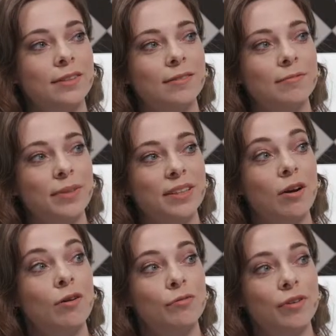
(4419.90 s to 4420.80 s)
been
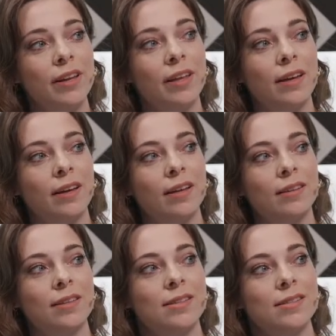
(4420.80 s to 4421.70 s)
already
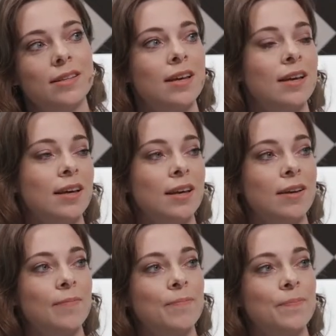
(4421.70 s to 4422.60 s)
at least
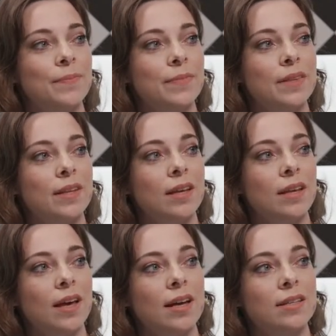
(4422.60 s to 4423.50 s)
a
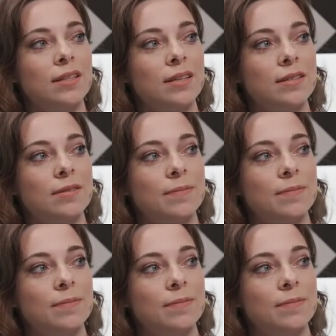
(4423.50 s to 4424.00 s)
candidate.